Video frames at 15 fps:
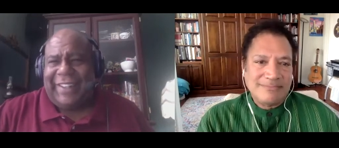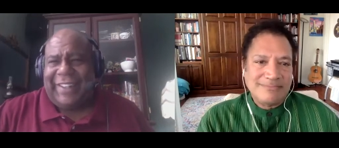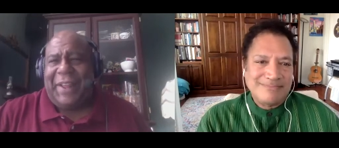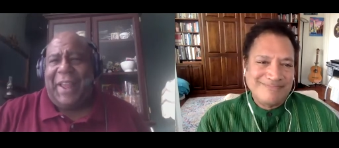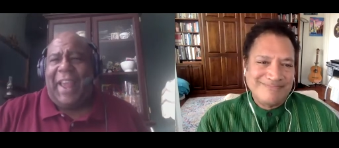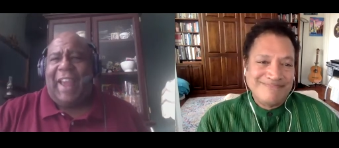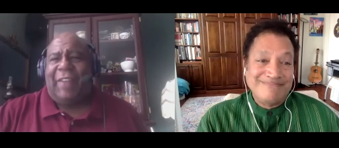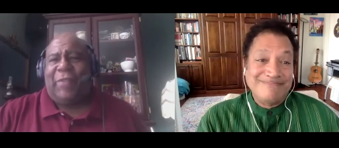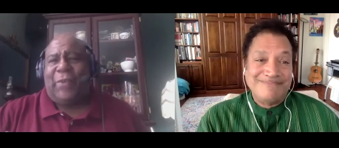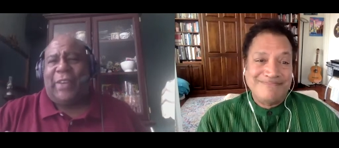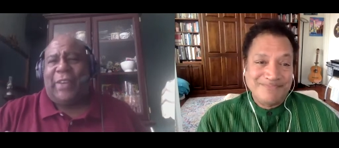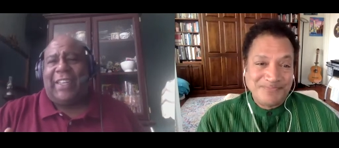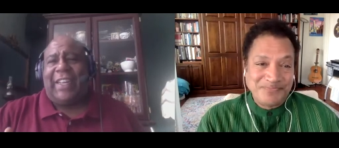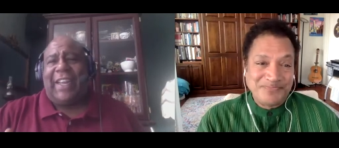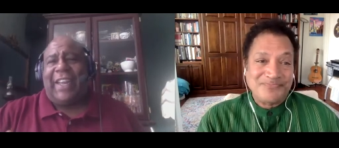Speaker 1: have
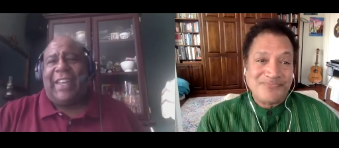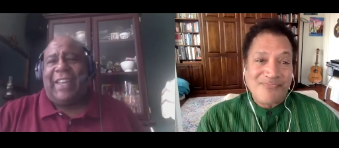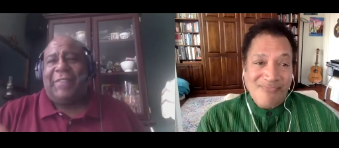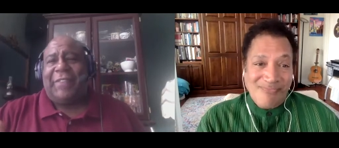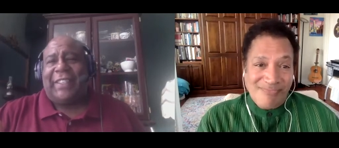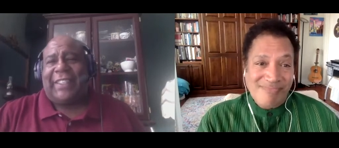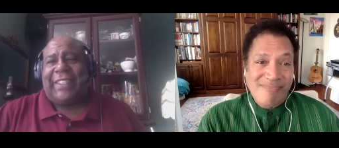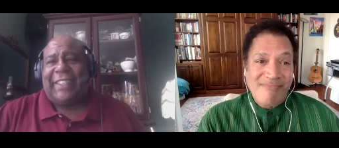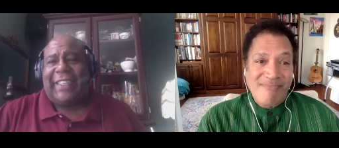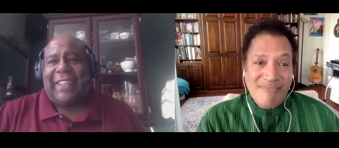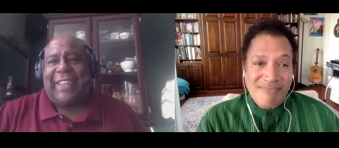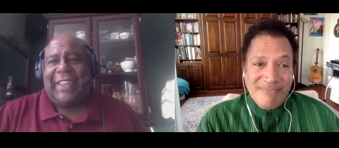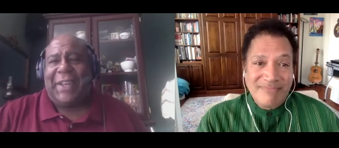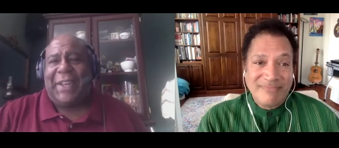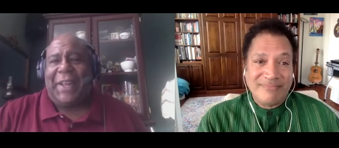we mm-hmm. even
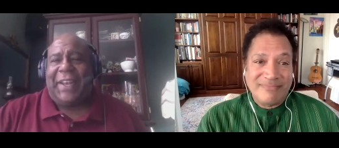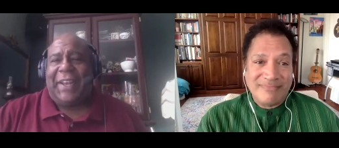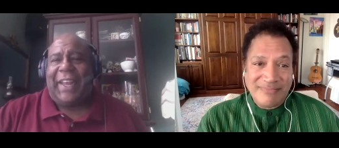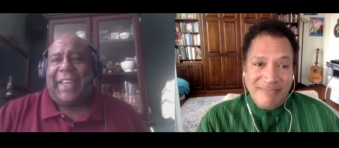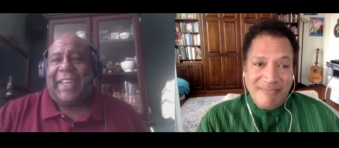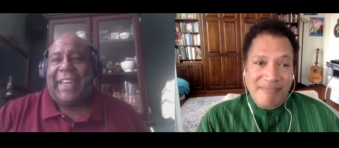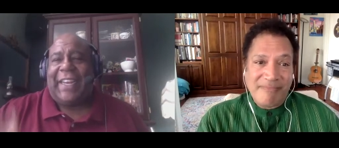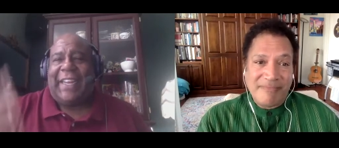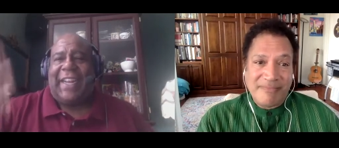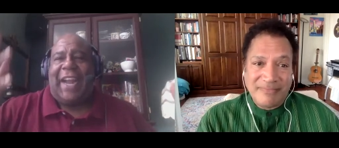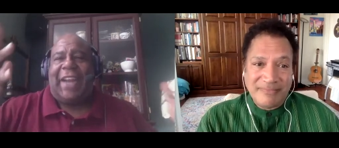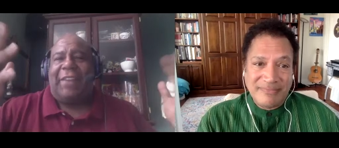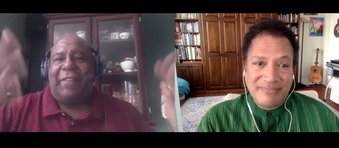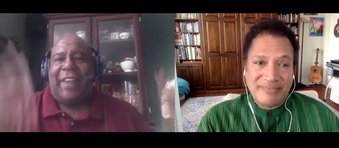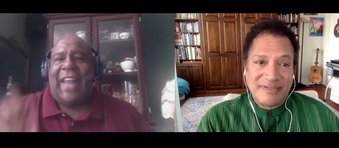seen like any
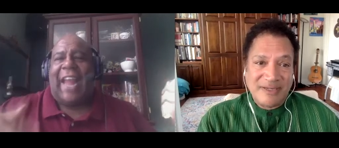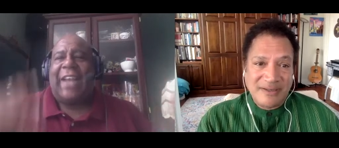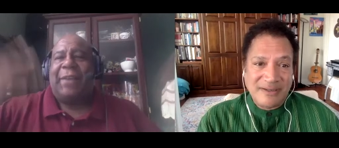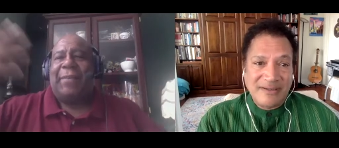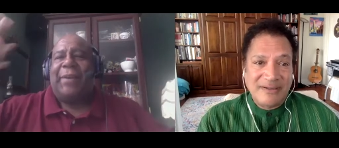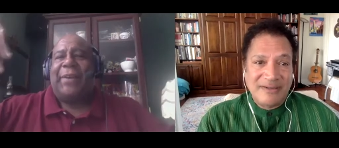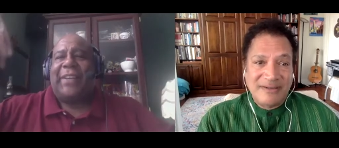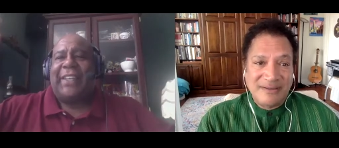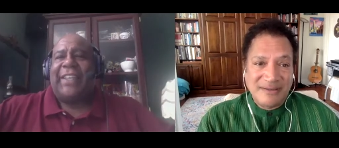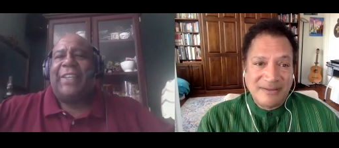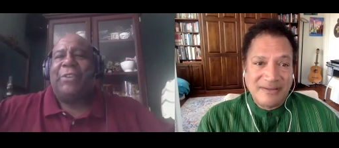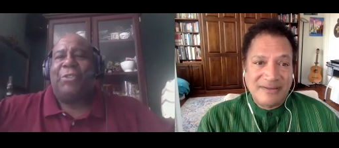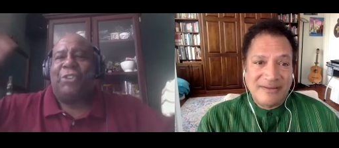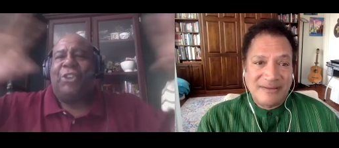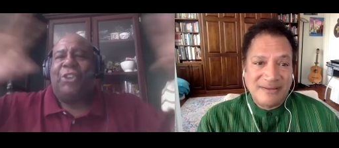kind of Latin American
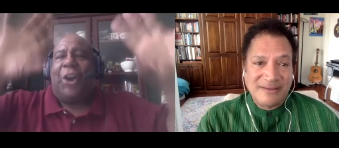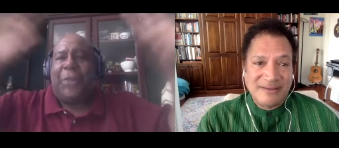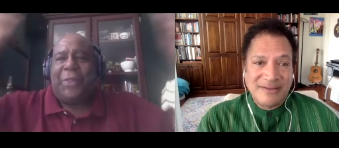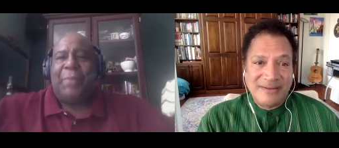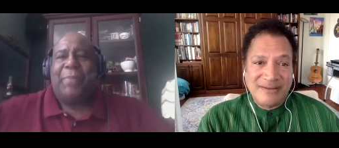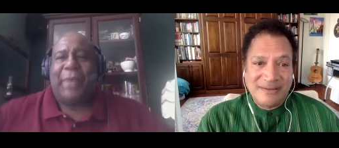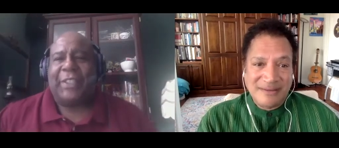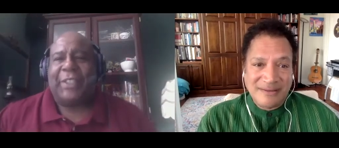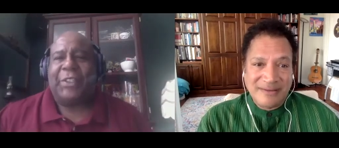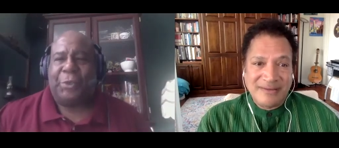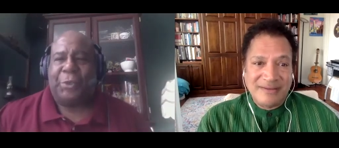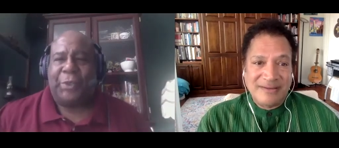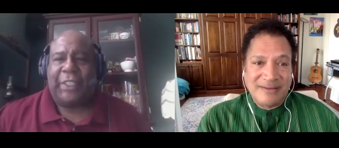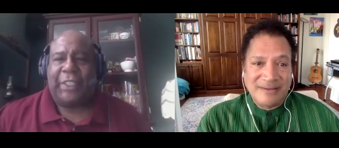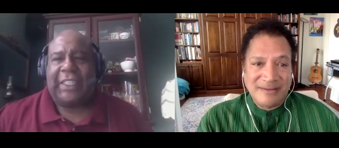energy on the big
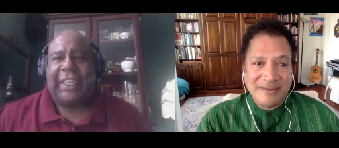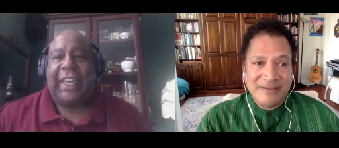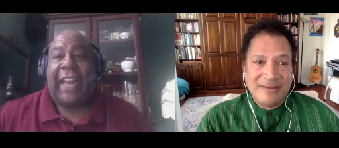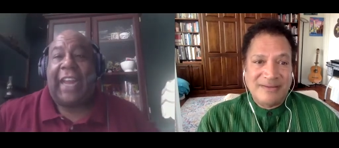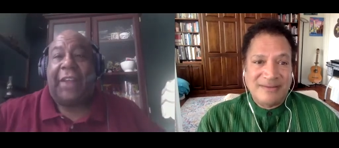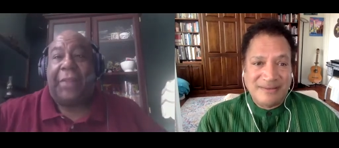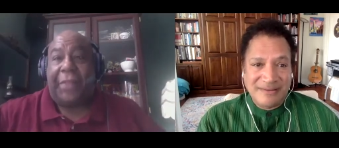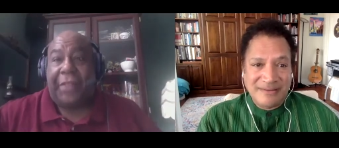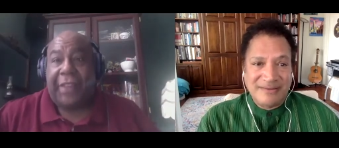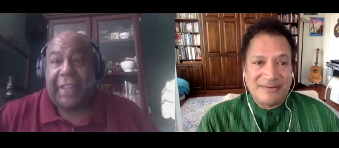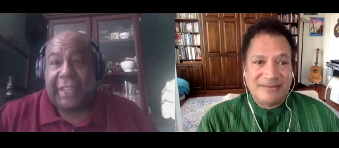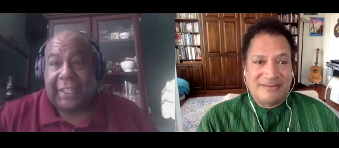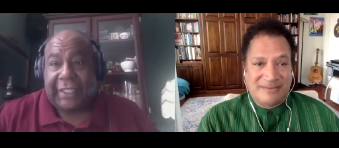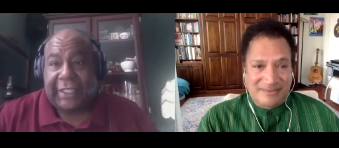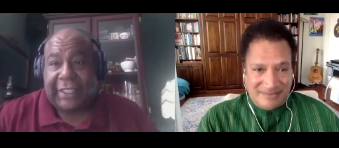screen like
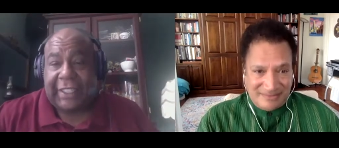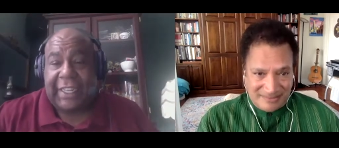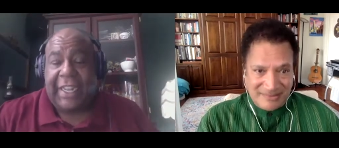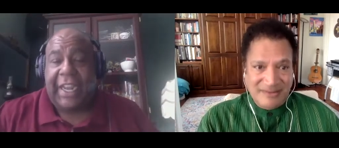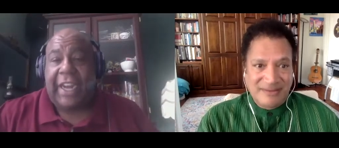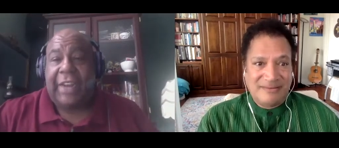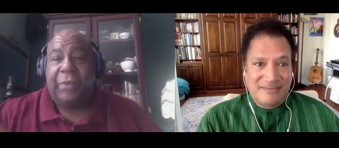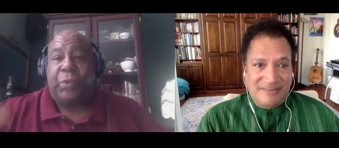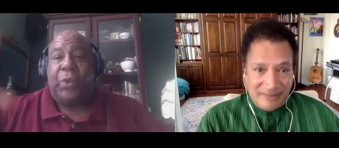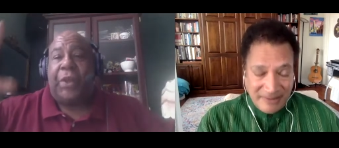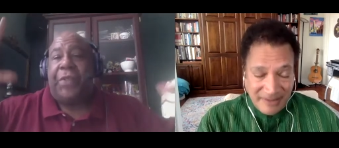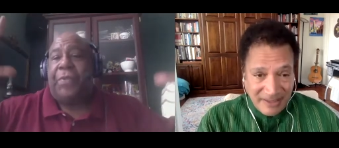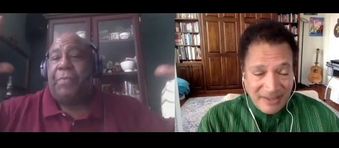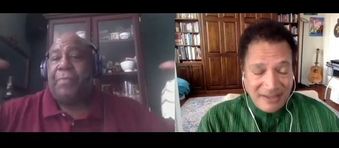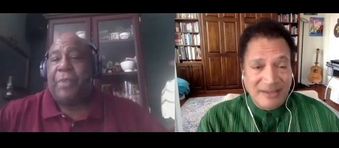this
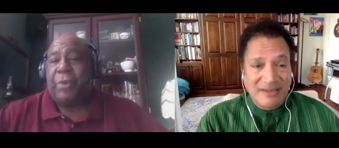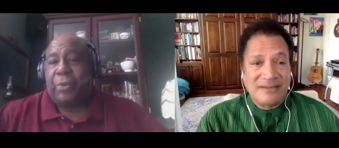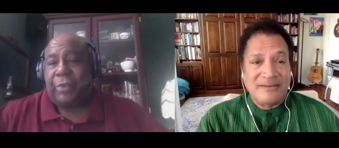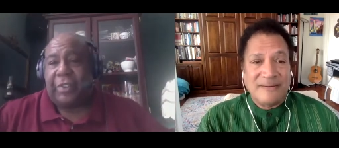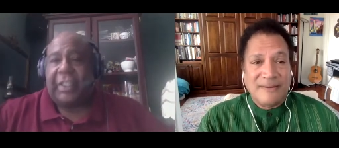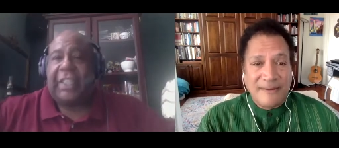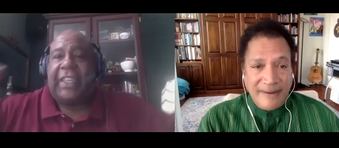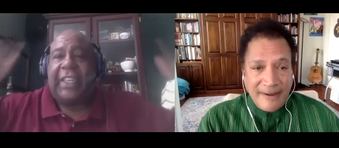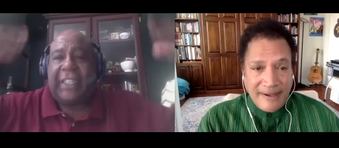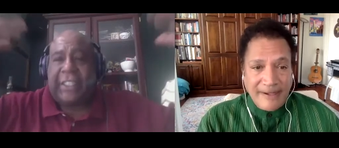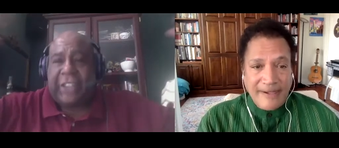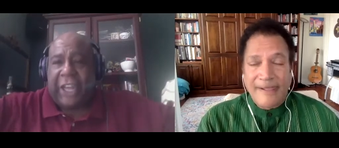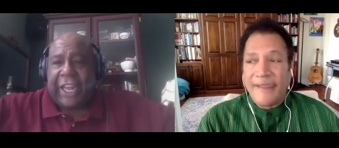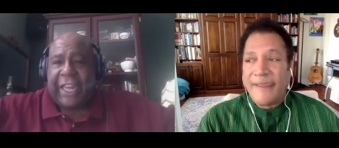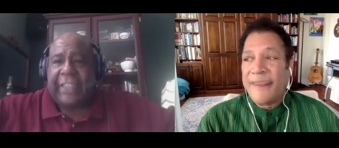with yeah. music and
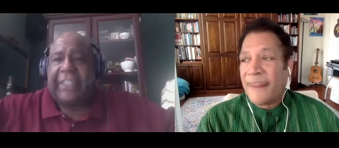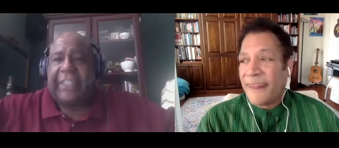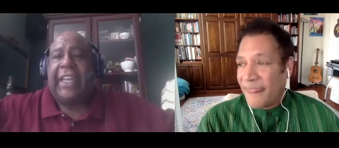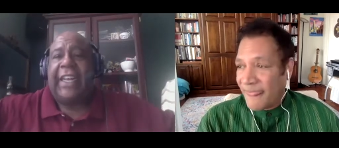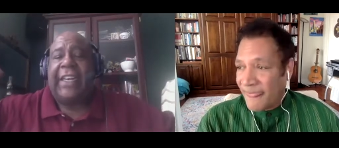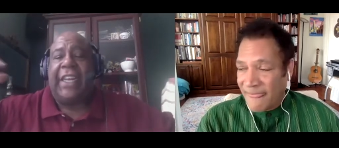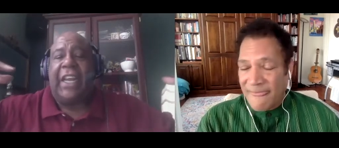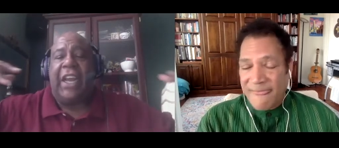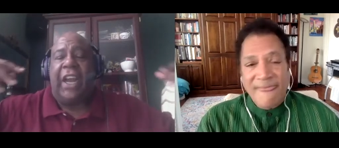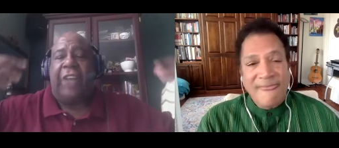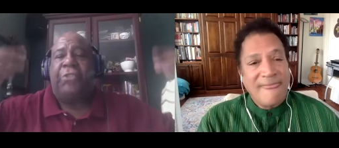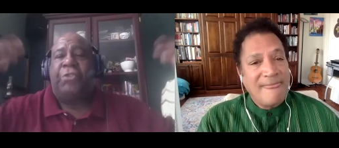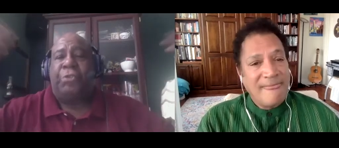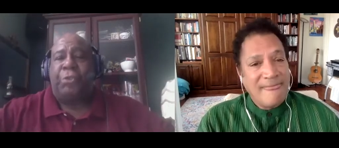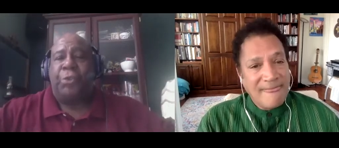dance and mm-hmm. a true